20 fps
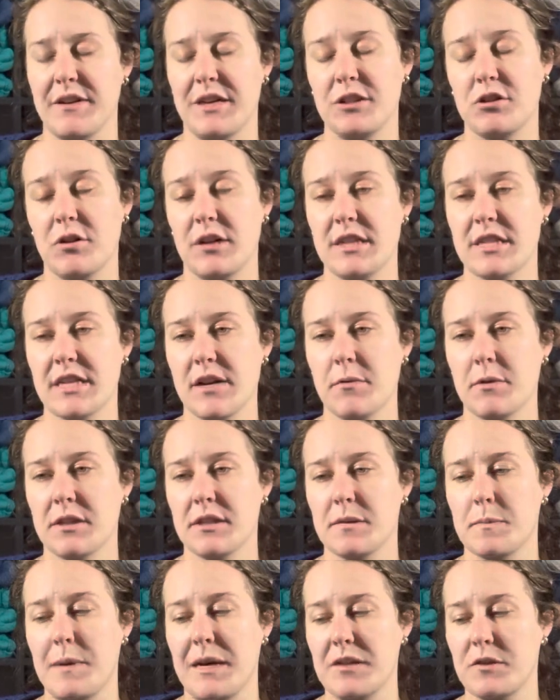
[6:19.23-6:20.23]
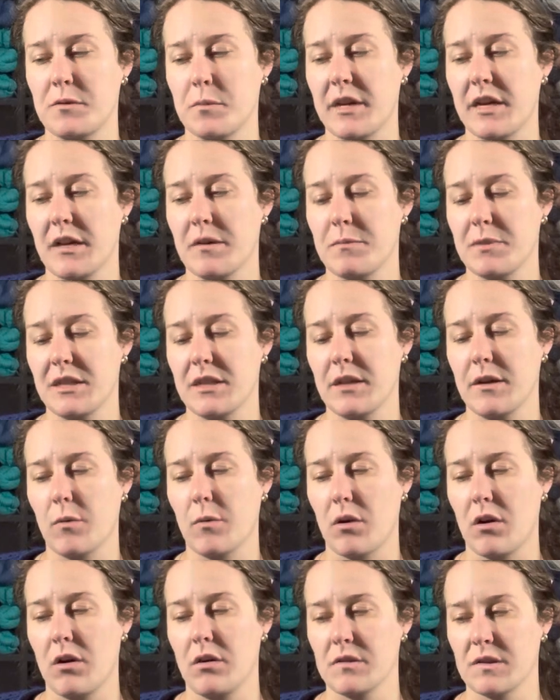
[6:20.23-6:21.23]
I tried to get one this past weekend, but they
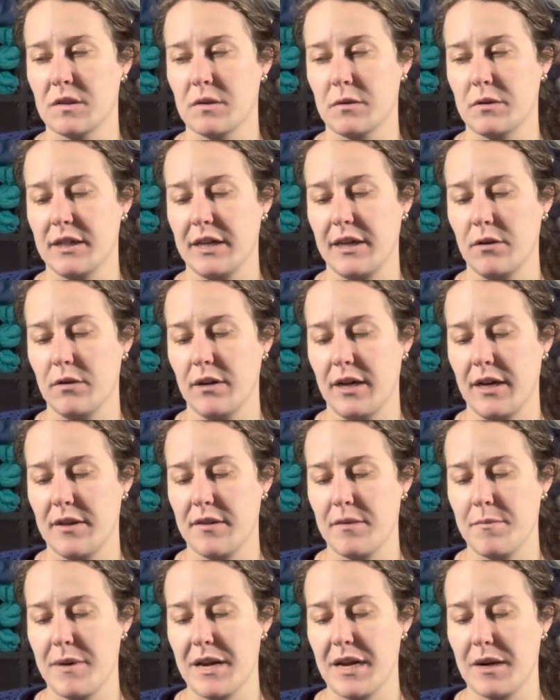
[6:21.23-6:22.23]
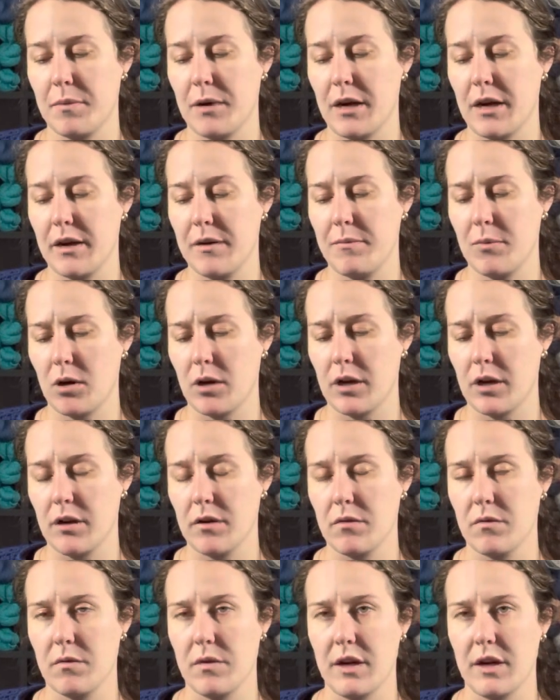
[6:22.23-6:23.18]
were all sold out at the Magpie Market